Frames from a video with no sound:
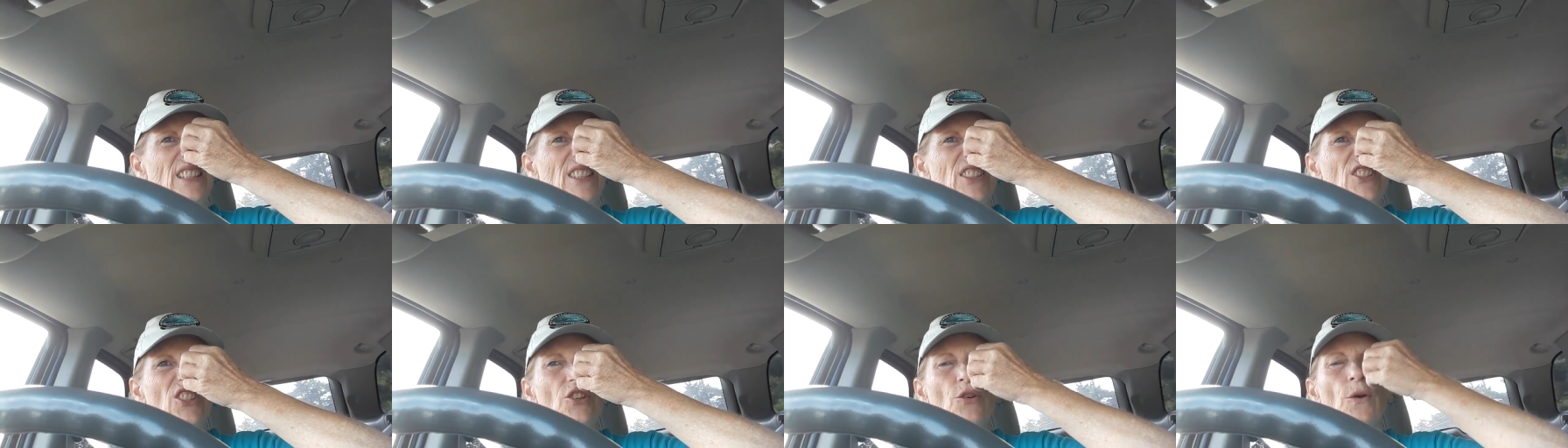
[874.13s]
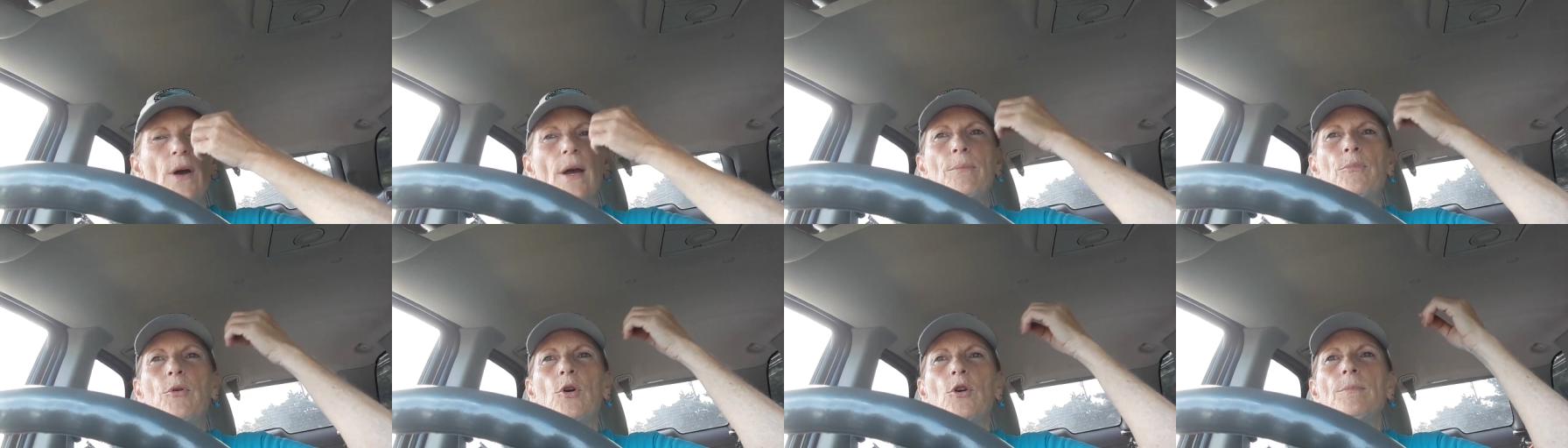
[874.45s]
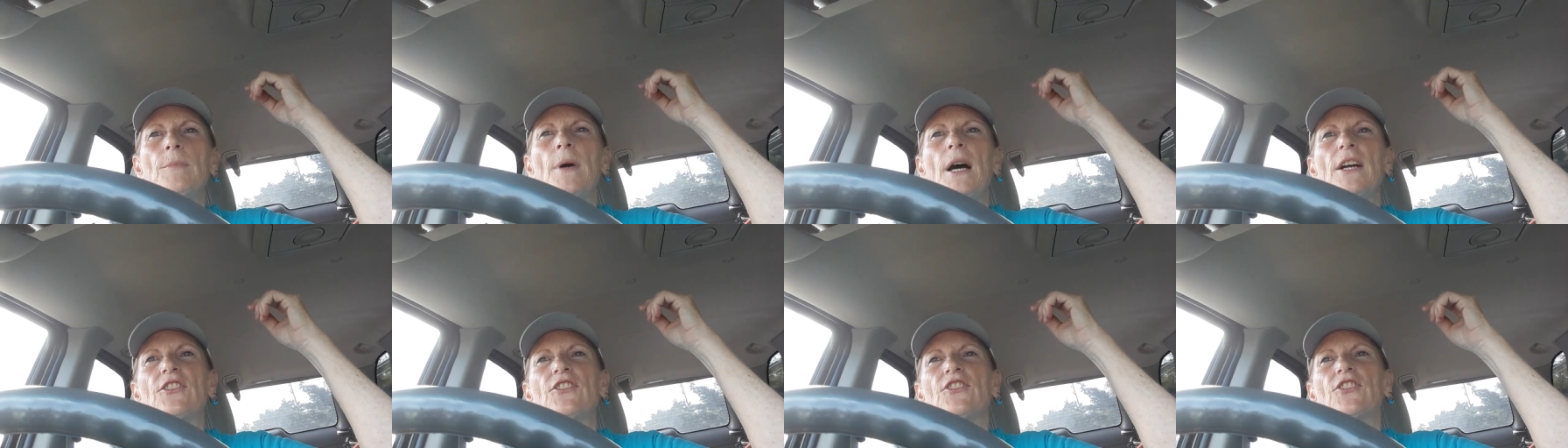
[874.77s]
so I put
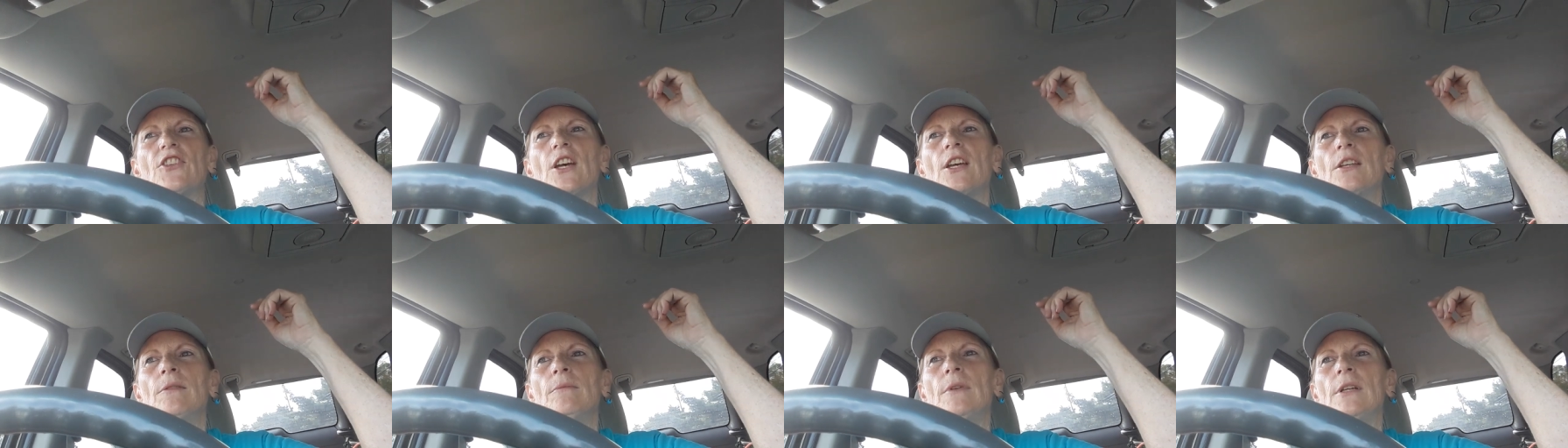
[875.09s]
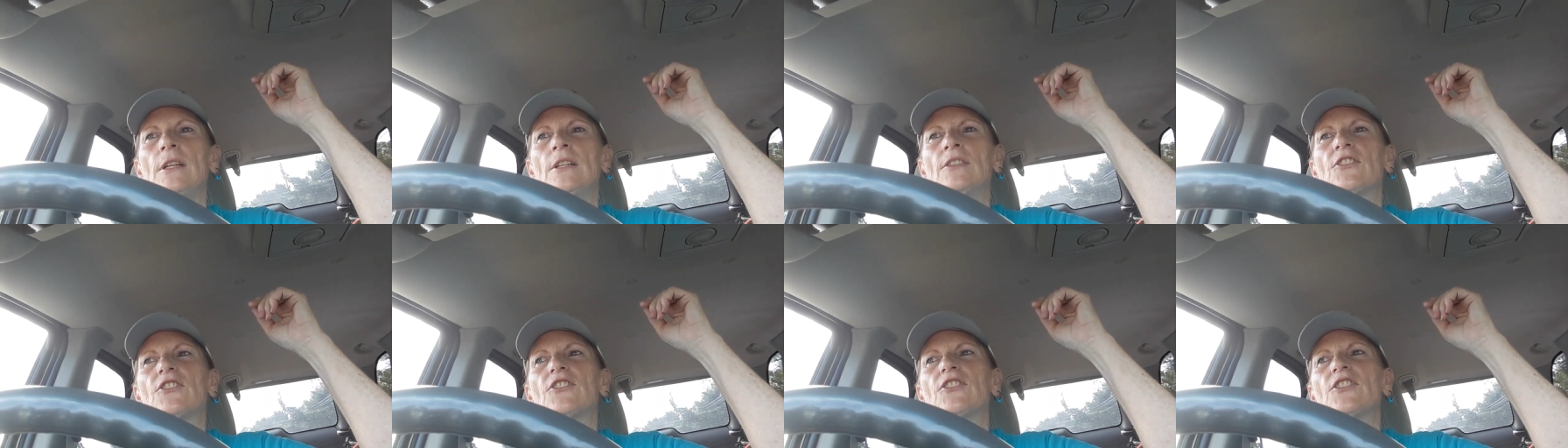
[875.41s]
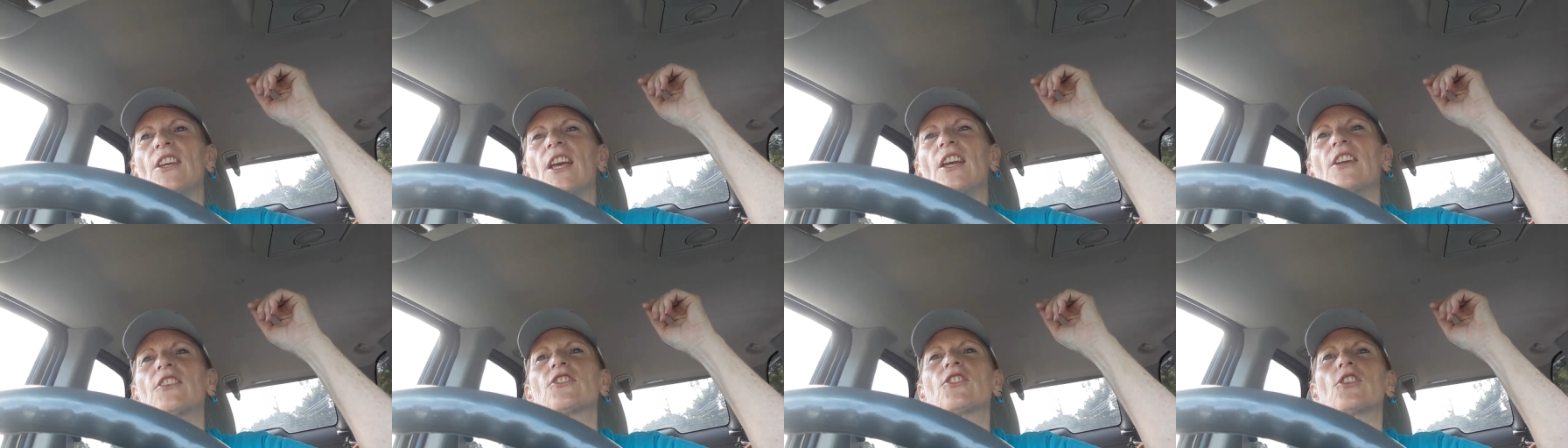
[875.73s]
my son in
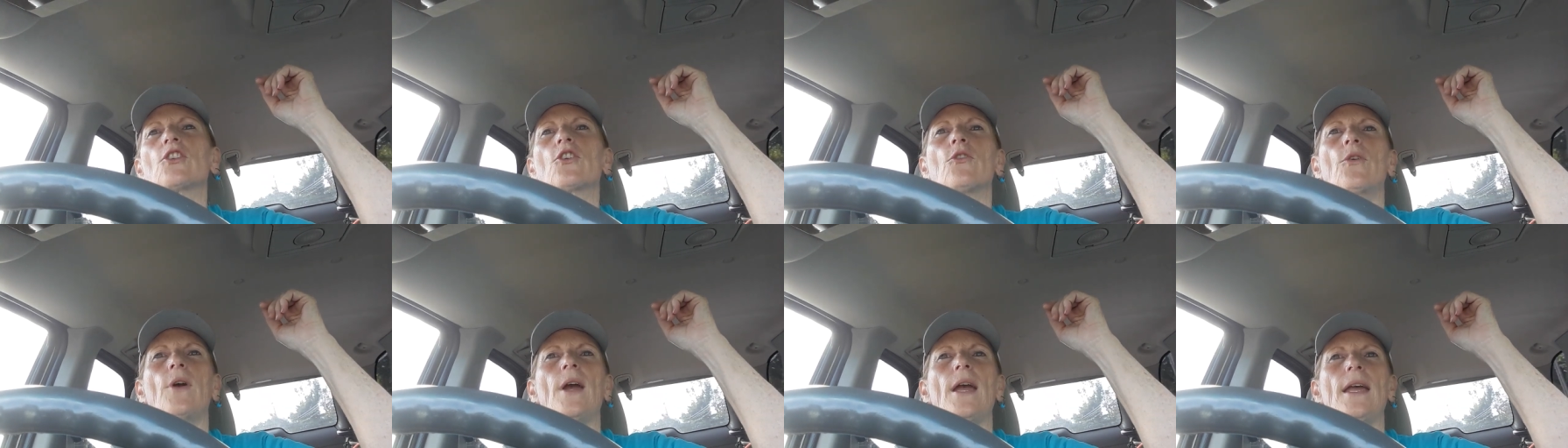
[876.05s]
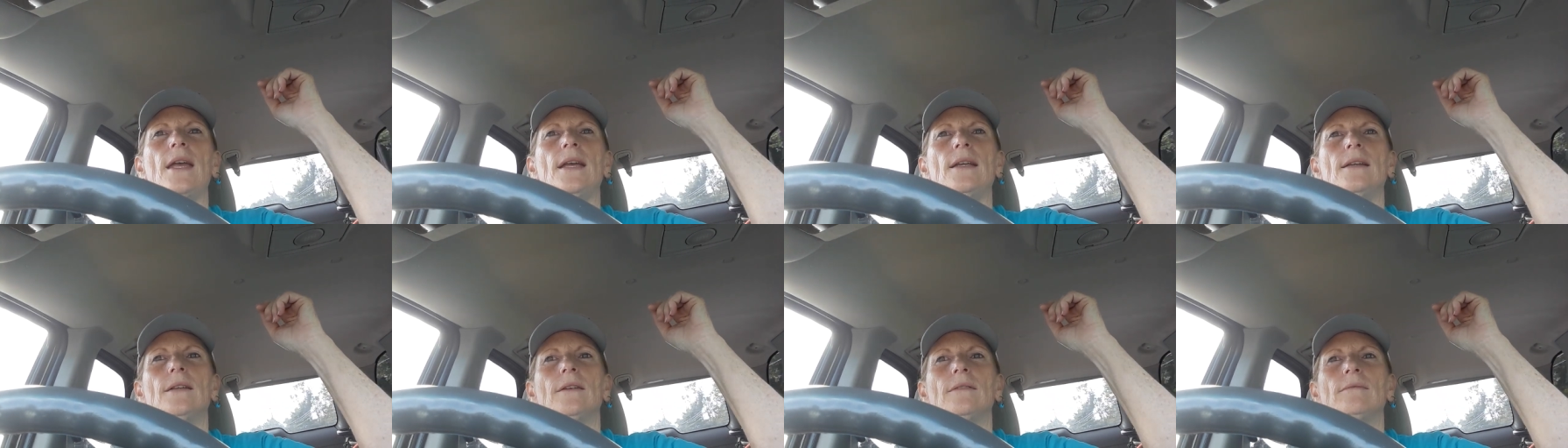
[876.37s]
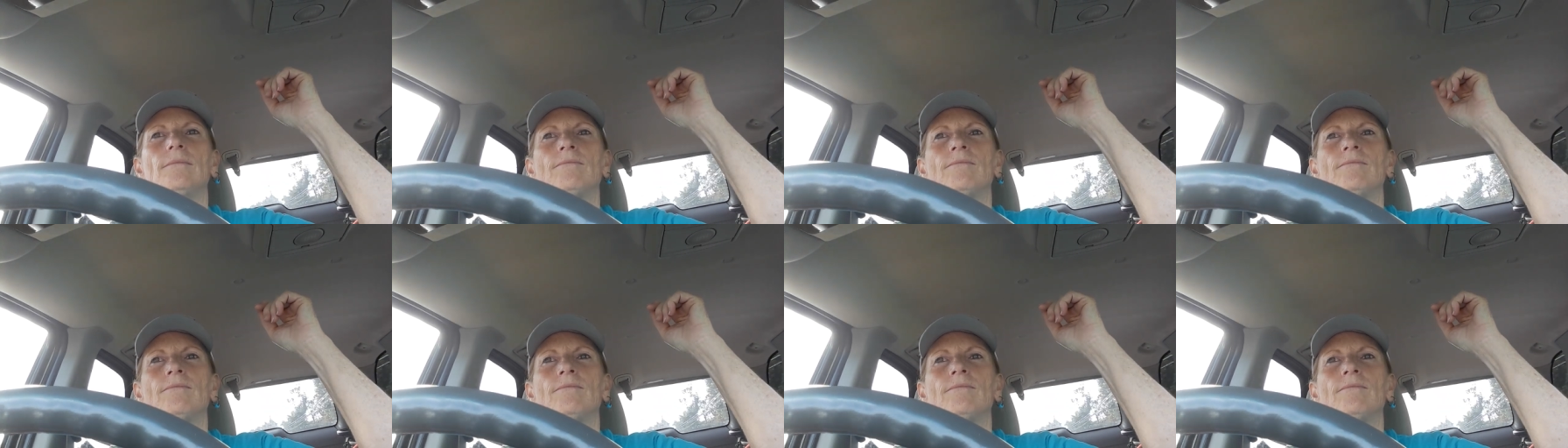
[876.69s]
sixth grade.